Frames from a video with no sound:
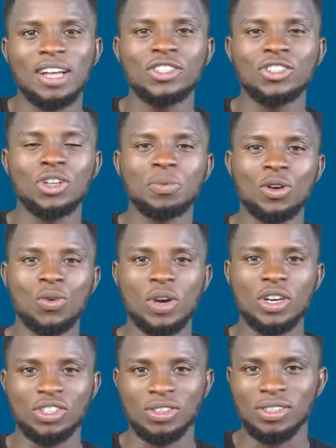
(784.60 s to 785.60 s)
and drop your
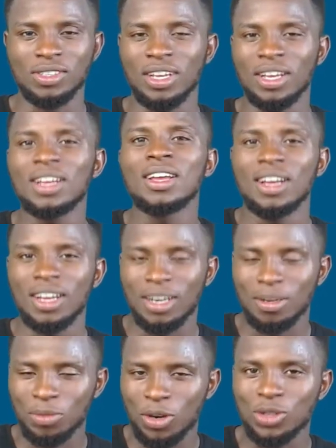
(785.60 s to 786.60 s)
questions there.
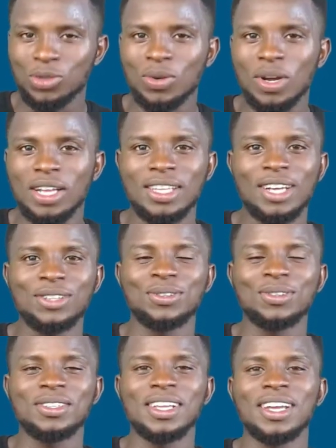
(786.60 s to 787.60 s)
I'm going to attend to
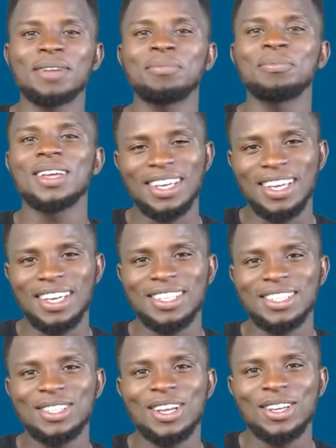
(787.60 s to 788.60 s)
them
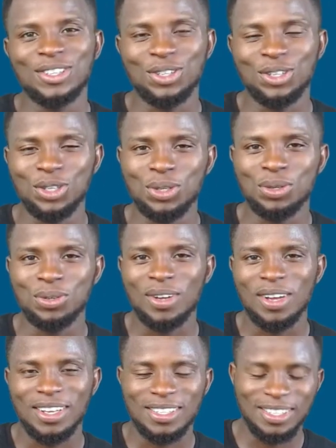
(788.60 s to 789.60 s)
in due
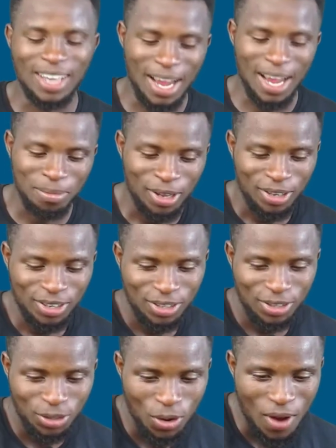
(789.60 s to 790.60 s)
time.
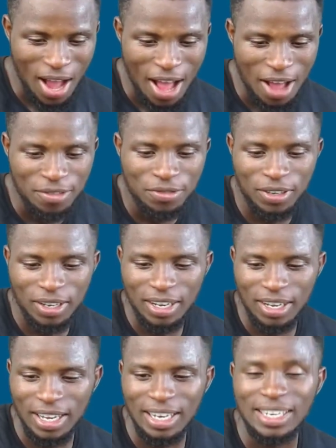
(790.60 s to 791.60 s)
So have
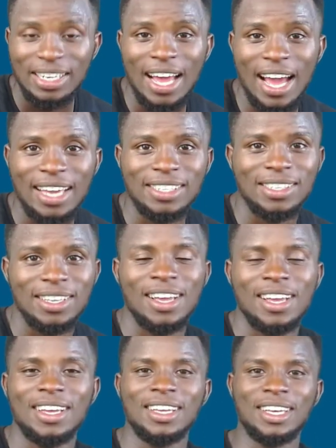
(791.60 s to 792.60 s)
a nice
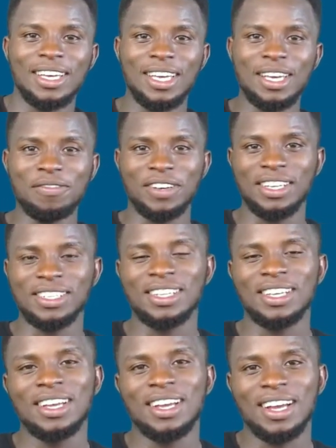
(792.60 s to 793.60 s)
evening
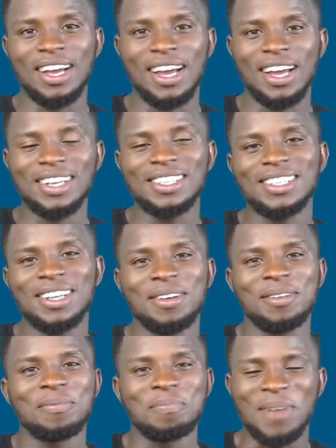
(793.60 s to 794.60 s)
and
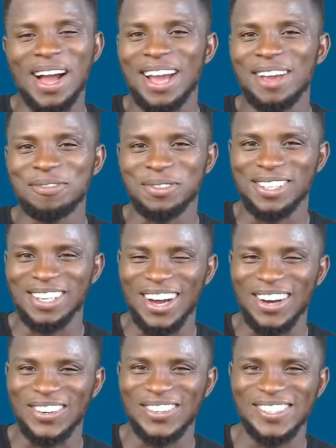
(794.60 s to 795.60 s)
bye for
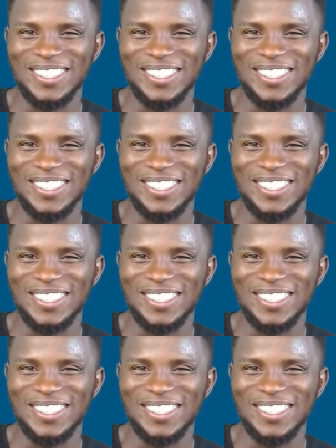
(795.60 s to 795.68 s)
now.